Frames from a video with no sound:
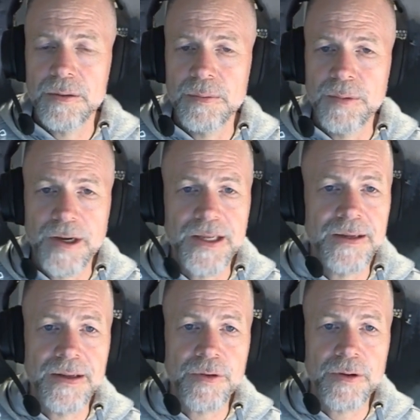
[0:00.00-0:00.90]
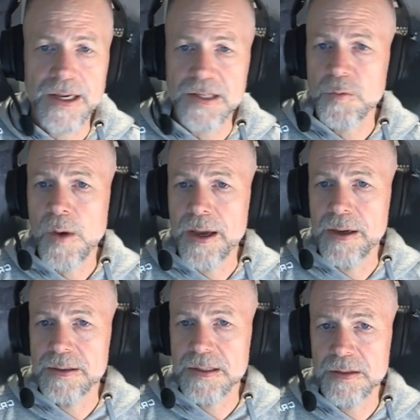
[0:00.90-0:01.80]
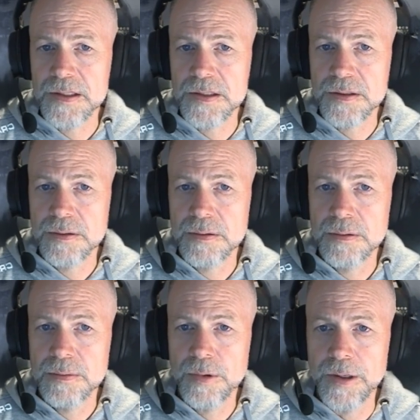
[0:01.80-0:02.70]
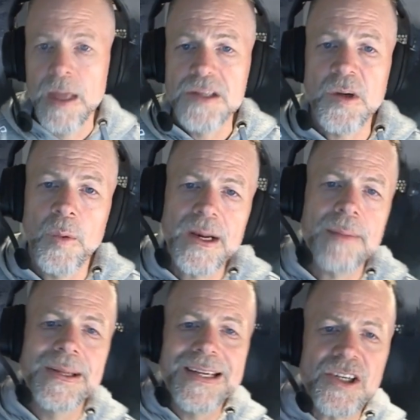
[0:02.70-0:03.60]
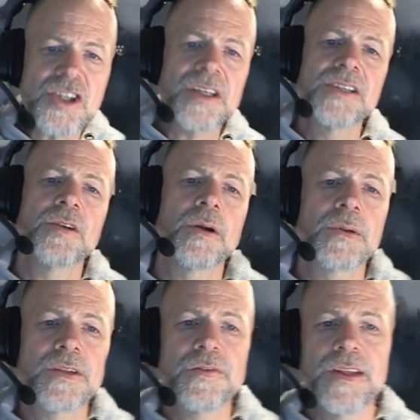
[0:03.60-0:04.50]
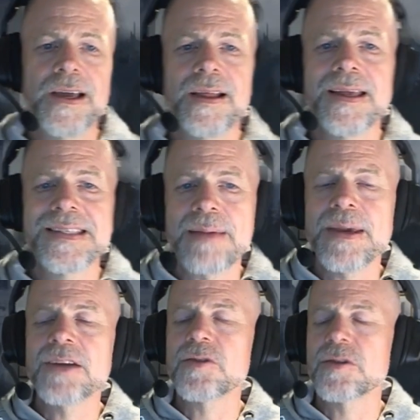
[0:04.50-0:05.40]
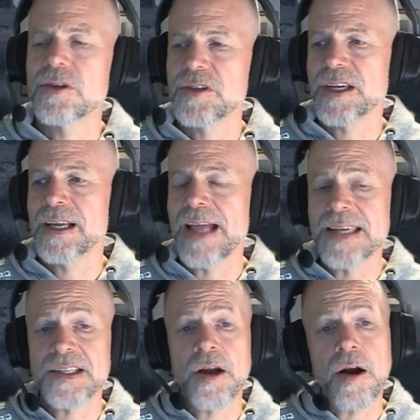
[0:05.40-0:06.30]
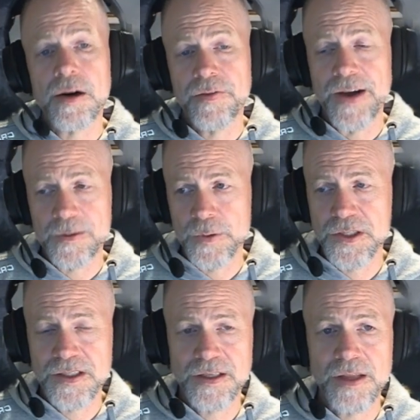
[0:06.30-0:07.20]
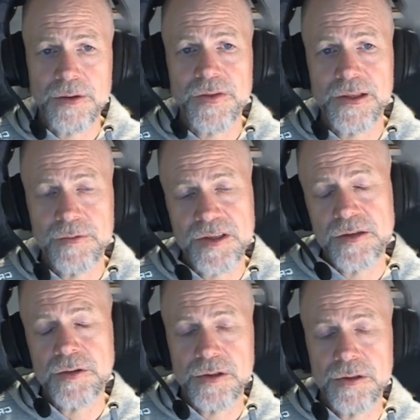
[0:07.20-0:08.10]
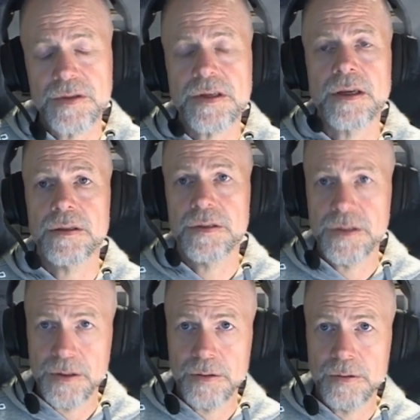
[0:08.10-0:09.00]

Brigitte never guessed why until this point. So what I'm initially doing with the flail is I'm introducing it as an artifact, which is another thing that was introduced into